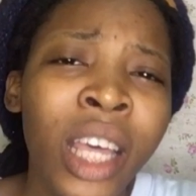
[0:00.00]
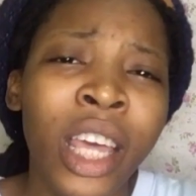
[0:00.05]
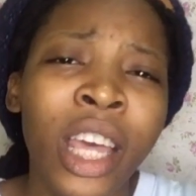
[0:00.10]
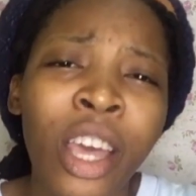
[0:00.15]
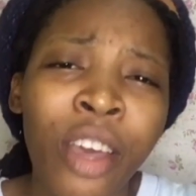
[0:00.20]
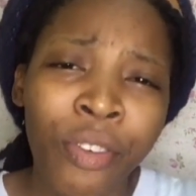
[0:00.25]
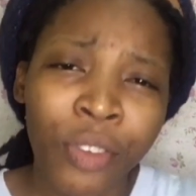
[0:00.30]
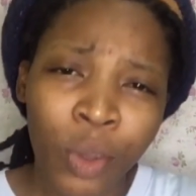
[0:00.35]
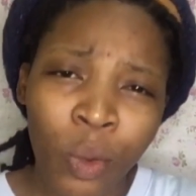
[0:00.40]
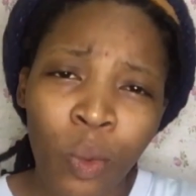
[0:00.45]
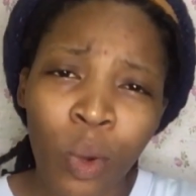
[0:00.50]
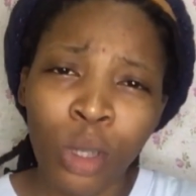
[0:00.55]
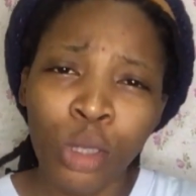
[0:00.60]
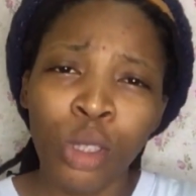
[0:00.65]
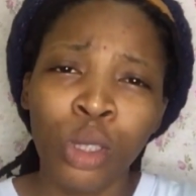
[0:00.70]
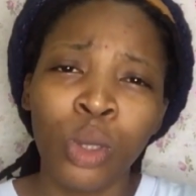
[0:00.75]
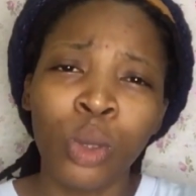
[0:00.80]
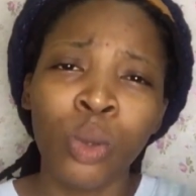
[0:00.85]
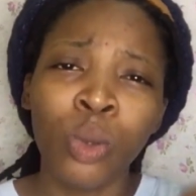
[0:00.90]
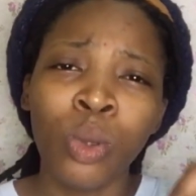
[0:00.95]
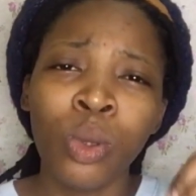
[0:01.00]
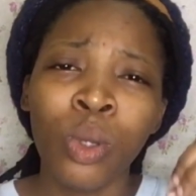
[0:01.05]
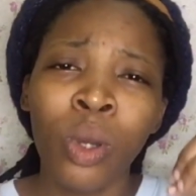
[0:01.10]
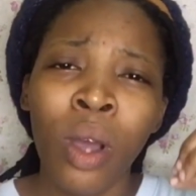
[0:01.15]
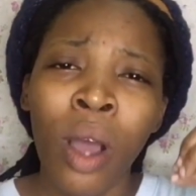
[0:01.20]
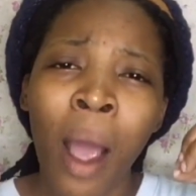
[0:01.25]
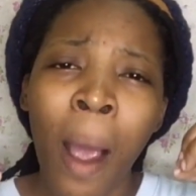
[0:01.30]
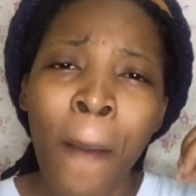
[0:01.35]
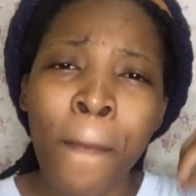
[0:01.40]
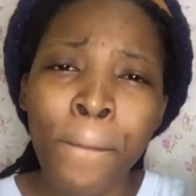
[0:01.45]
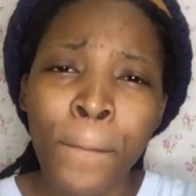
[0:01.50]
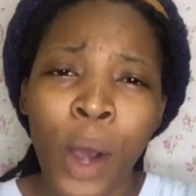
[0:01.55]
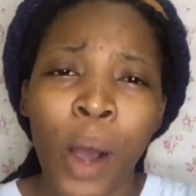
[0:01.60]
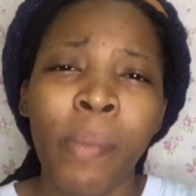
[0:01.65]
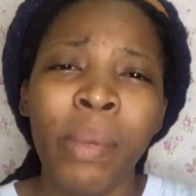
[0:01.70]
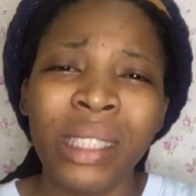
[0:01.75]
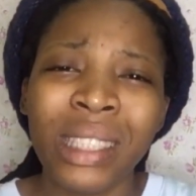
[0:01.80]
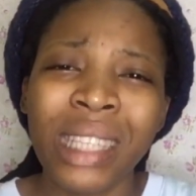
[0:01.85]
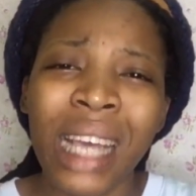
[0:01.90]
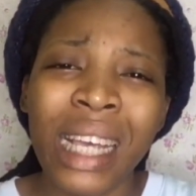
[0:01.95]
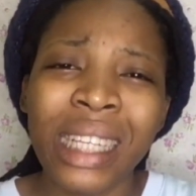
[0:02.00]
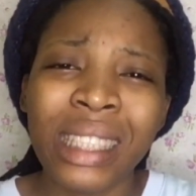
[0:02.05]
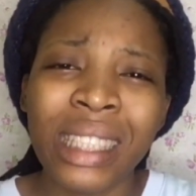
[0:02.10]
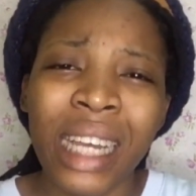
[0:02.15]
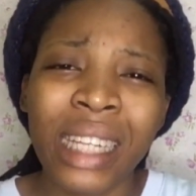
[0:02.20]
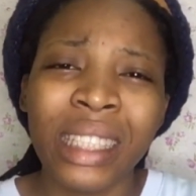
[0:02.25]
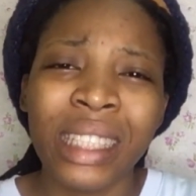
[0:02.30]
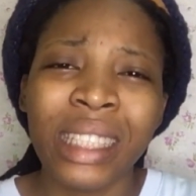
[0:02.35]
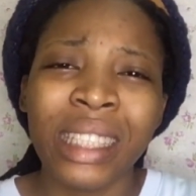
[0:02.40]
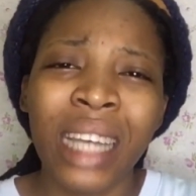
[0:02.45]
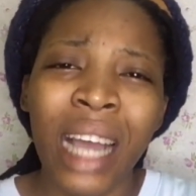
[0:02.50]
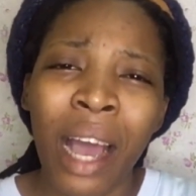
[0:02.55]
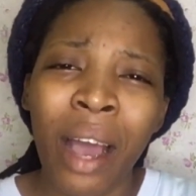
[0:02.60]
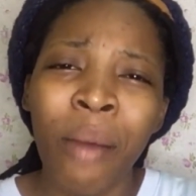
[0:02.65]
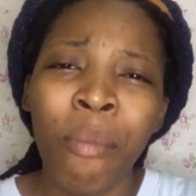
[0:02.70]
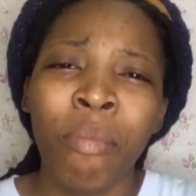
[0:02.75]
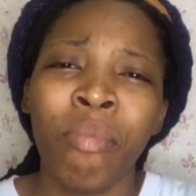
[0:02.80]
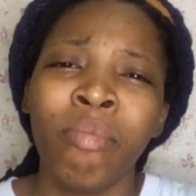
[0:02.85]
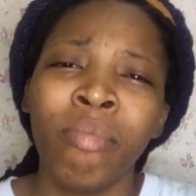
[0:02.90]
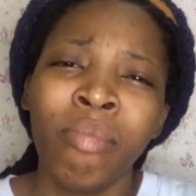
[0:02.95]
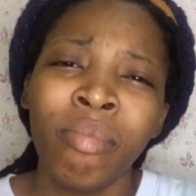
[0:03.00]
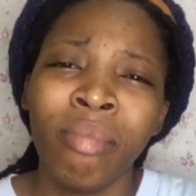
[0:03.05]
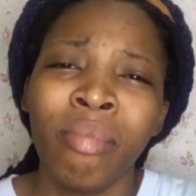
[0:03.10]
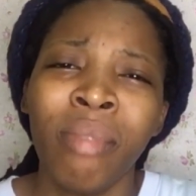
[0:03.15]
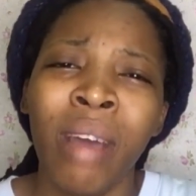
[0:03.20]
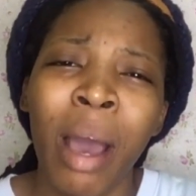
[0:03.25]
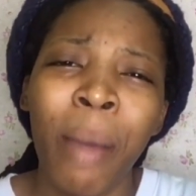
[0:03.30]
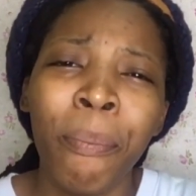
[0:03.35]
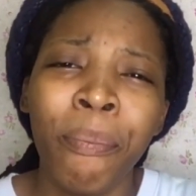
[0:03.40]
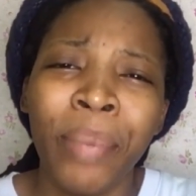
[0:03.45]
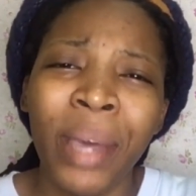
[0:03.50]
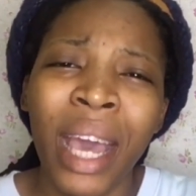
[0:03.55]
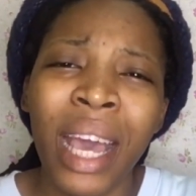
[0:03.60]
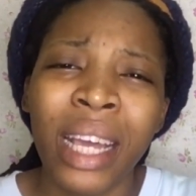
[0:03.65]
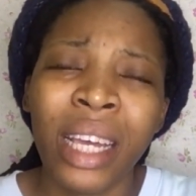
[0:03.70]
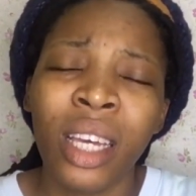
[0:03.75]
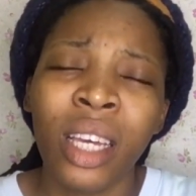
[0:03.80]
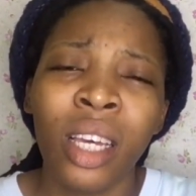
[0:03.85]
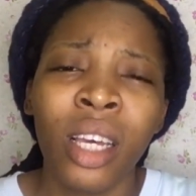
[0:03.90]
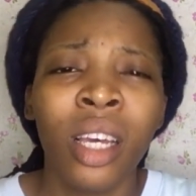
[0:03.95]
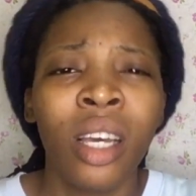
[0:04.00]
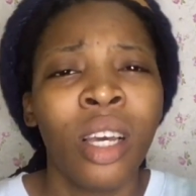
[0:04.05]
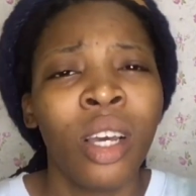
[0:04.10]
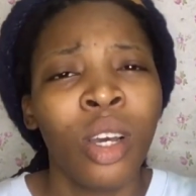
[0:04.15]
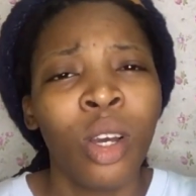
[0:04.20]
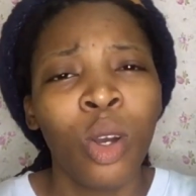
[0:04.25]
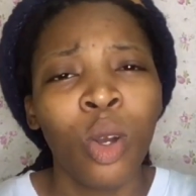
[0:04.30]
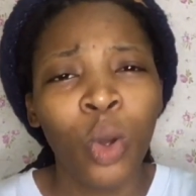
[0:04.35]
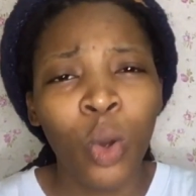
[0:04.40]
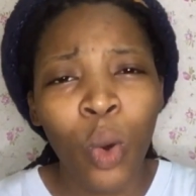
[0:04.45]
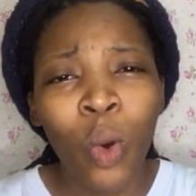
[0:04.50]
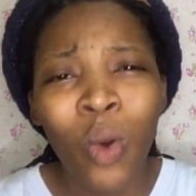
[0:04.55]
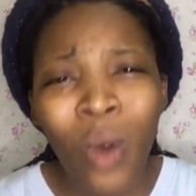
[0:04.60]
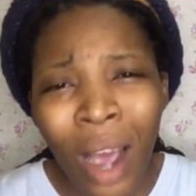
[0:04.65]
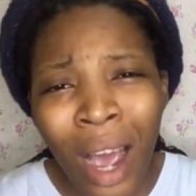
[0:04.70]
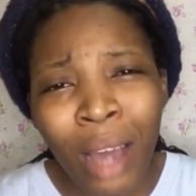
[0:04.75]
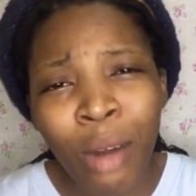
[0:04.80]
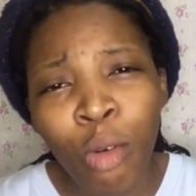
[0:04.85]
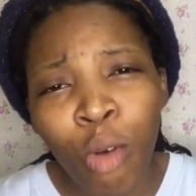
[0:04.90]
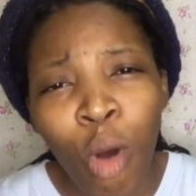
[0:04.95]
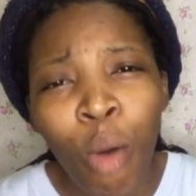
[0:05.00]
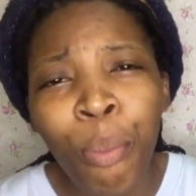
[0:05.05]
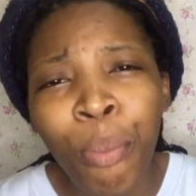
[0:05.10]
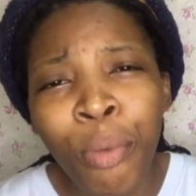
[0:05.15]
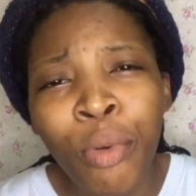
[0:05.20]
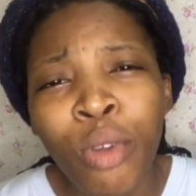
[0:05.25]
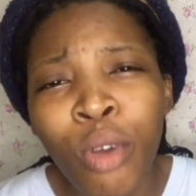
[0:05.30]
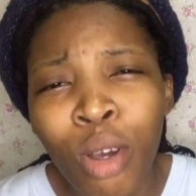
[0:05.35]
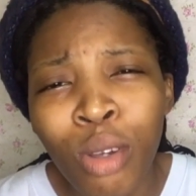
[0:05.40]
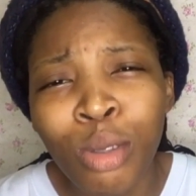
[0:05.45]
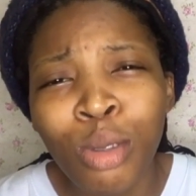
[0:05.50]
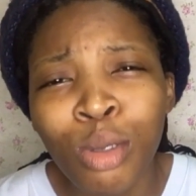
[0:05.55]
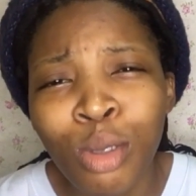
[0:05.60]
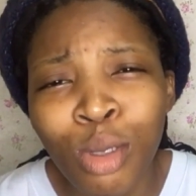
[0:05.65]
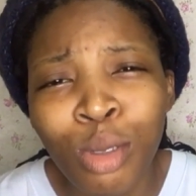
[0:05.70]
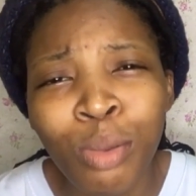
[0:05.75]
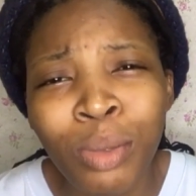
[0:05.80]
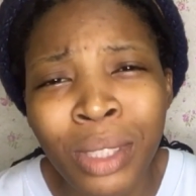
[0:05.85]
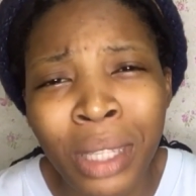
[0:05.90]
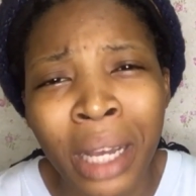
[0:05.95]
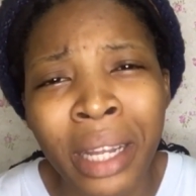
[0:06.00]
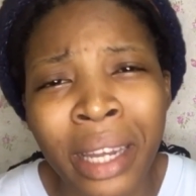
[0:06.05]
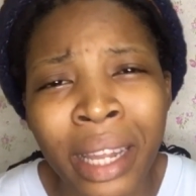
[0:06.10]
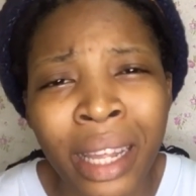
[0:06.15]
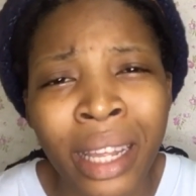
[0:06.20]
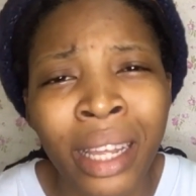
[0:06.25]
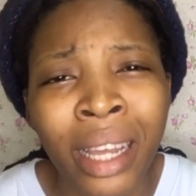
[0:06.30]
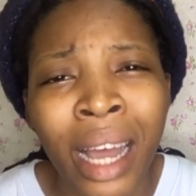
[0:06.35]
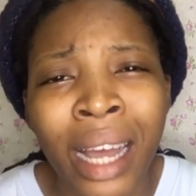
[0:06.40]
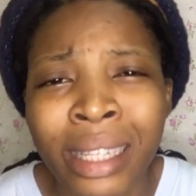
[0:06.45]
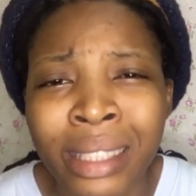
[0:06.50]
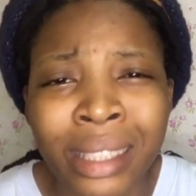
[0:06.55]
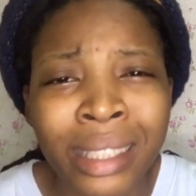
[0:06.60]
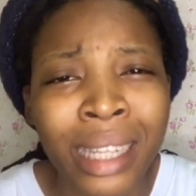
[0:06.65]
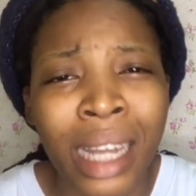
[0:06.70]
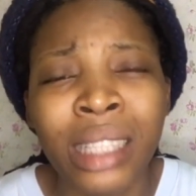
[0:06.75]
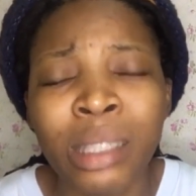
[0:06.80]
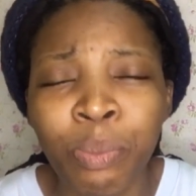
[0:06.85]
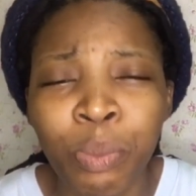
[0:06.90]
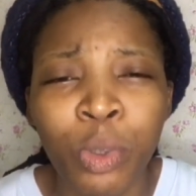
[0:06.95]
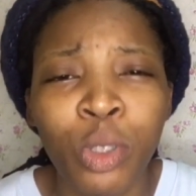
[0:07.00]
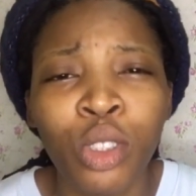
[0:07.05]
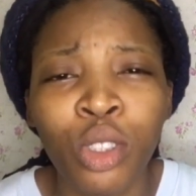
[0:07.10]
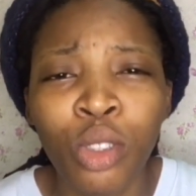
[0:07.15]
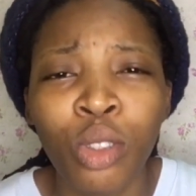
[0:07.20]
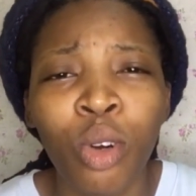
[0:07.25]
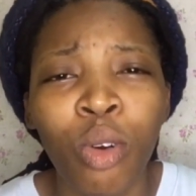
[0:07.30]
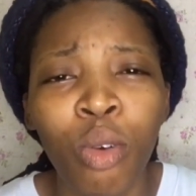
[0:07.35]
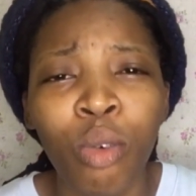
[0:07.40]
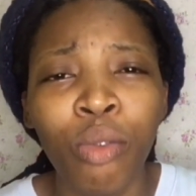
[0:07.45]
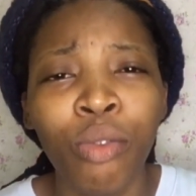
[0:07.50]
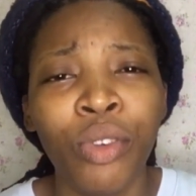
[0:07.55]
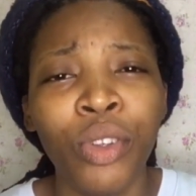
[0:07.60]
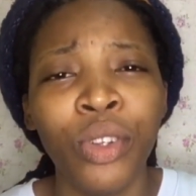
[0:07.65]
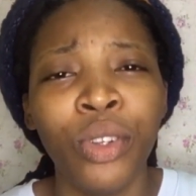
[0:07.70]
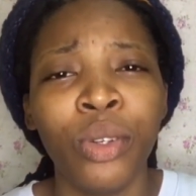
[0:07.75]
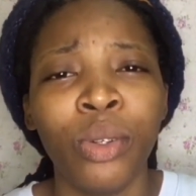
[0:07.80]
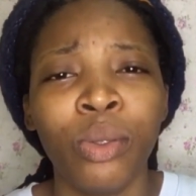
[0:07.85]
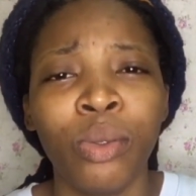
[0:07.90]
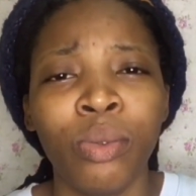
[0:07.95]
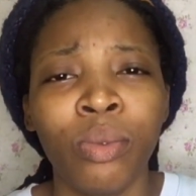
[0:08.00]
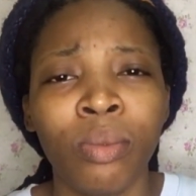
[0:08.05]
If you want to publicize Nigeria, I beg, go and open your YouTube channel and start posting your own video.